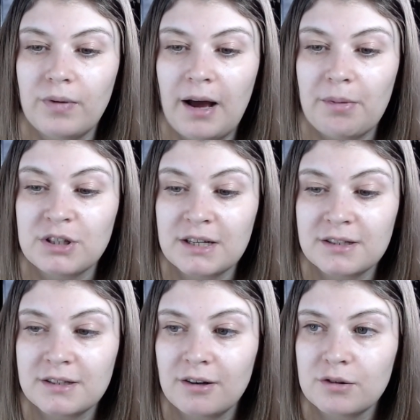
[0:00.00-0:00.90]
how much
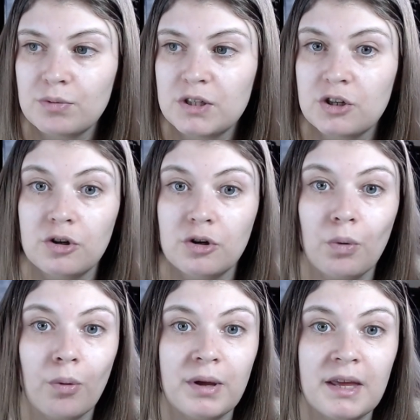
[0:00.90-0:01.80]
exercise we do,
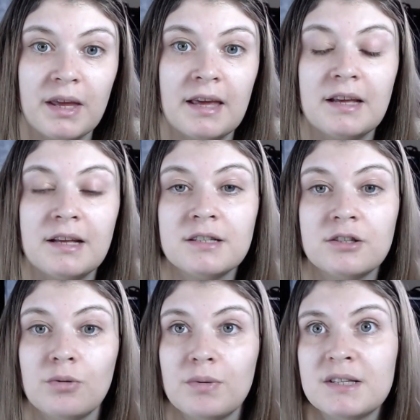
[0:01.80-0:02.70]
what we eat,
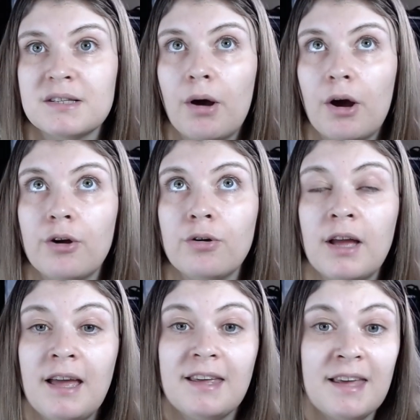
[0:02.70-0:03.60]
do we smoke.
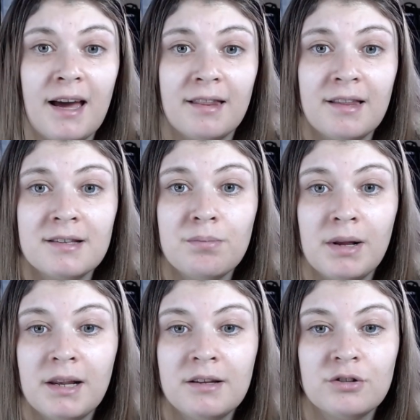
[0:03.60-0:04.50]
Yeah, there's a
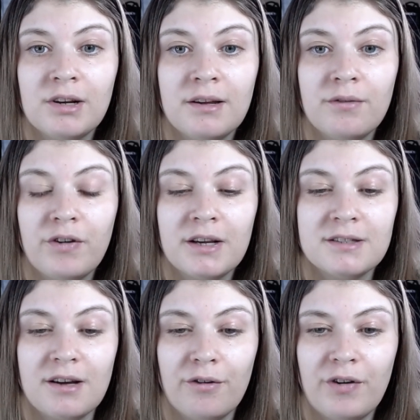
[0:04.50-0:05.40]
million trillion
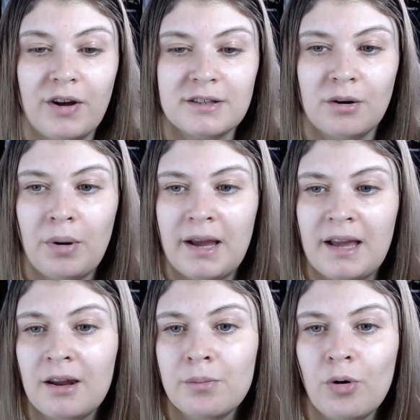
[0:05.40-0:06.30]
things that affect our weight.
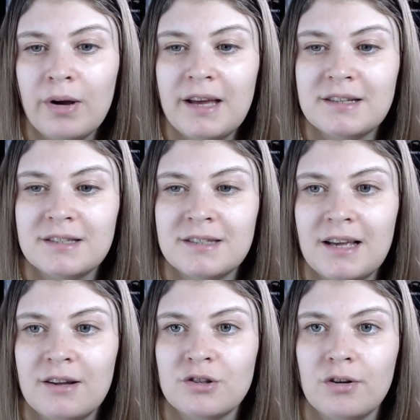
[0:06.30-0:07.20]
And I'm not here to
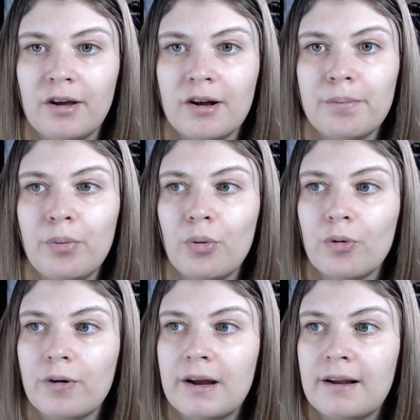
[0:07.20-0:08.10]
sit and do like a
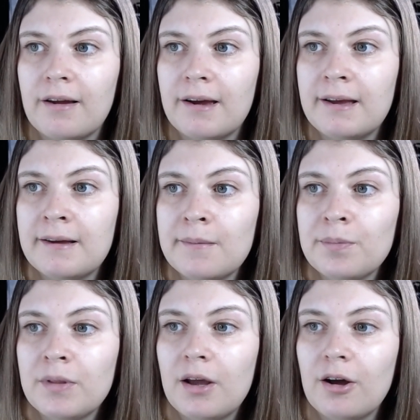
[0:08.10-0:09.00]
boring, like,
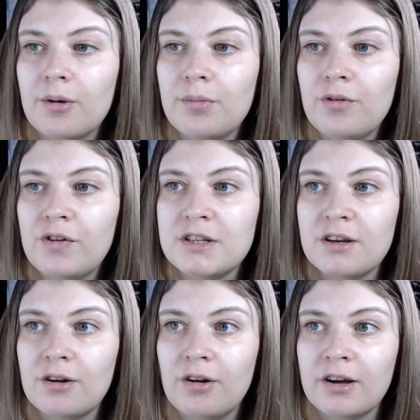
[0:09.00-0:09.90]
um,
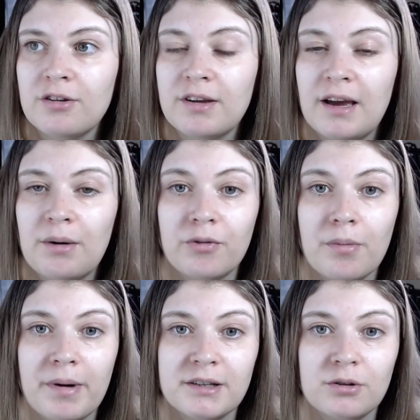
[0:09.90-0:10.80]
video like you get from
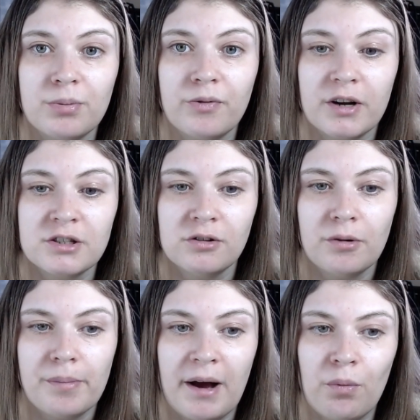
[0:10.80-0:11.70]
a medical professional
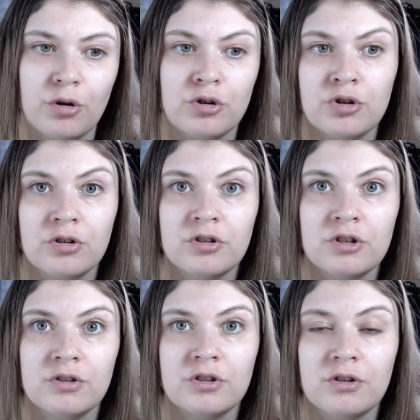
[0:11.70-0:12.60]
about what you should and
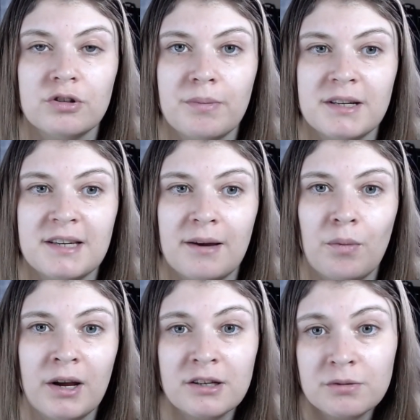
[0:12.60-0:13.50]
shouldn't do to maintain
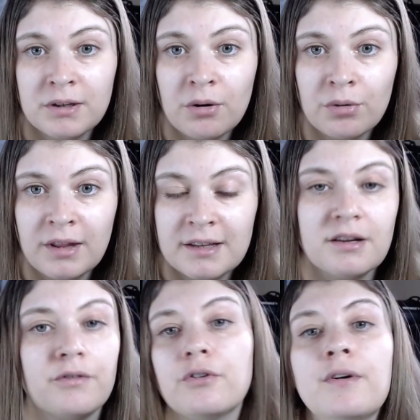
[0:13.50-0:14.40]
weight because we know all that
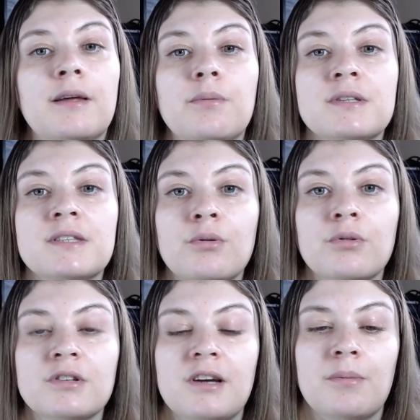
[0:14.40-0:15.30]
stuff already. We see all
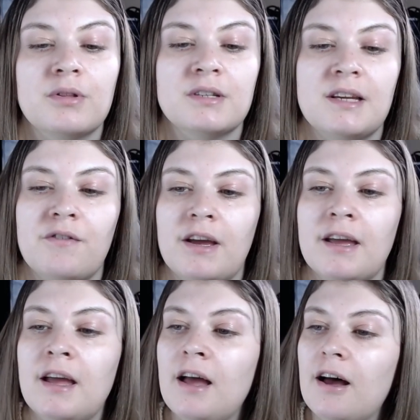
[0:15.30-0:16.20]
the time on the
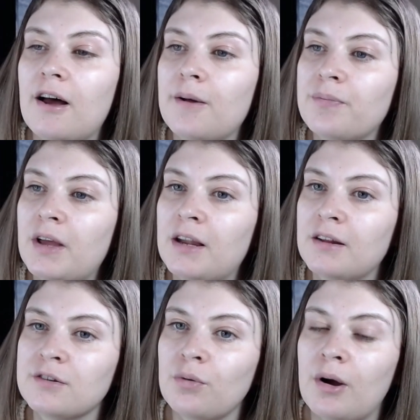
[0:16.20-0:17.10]
TV, um, and
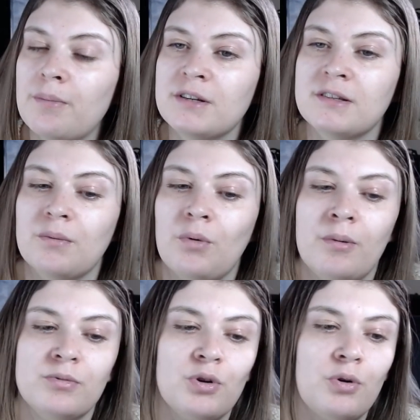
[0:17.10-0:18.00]
that's not what I'm interested in. What
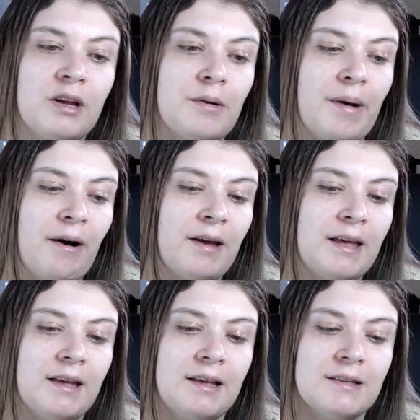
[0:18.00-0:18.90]
I'm talking about
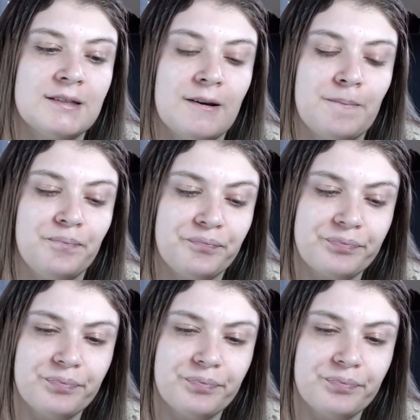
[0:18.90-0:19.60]
here is um,